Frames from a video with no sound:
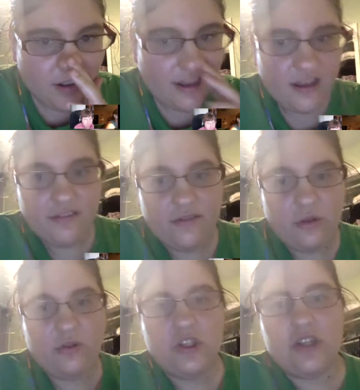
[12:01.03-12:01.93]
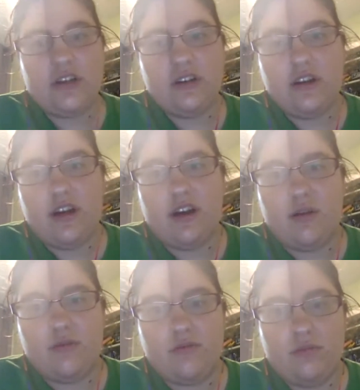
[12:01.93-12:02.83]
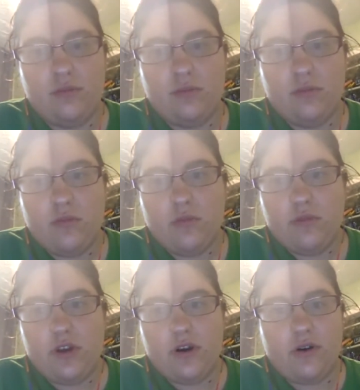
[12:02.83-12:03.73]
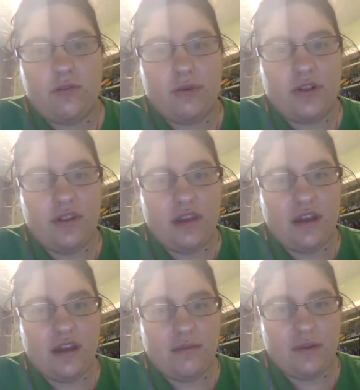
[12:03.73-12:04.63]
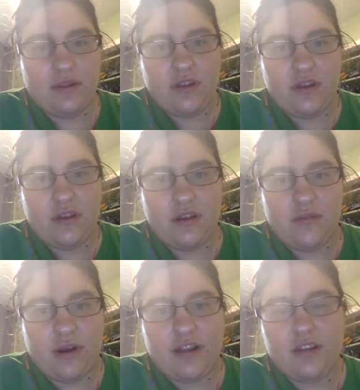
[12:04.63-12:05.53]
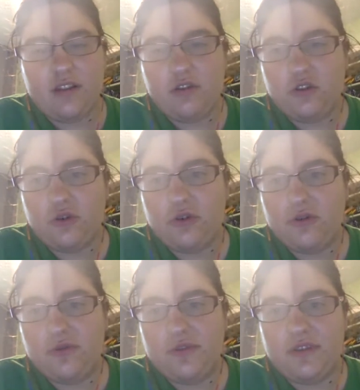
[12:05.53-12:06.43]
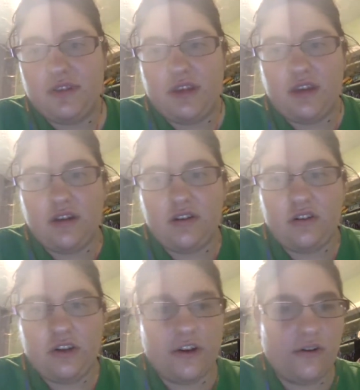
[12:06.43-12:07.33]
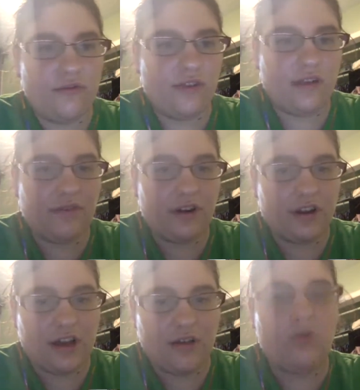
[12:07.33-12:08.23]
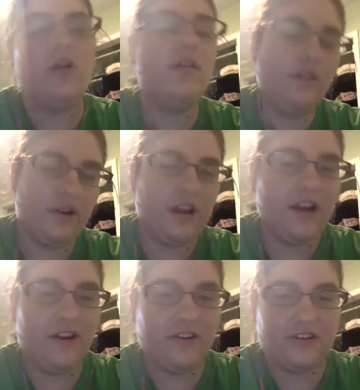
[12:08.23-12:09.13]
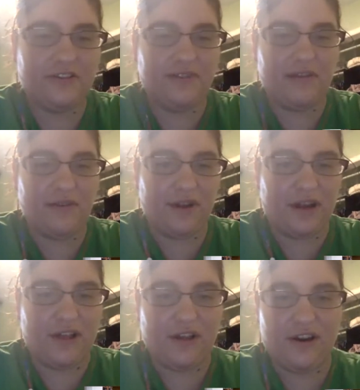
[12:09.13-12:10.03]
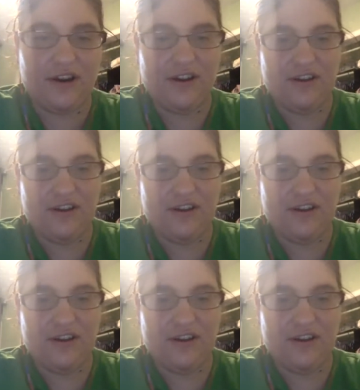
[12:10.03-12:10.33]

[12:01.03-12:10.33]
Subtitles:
Lucian, so put the rest of the truths in your favorite, your character's favorite color,